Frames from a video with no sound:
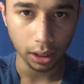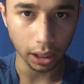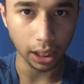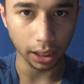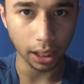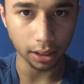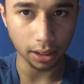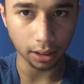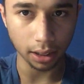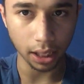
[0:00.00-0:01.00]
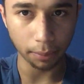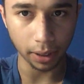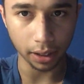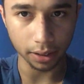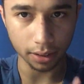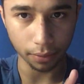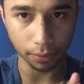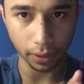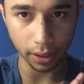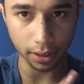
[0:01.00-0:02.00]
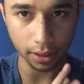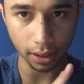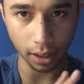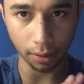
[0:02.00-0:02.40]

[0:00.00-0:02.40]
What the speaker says: that was the thing because of his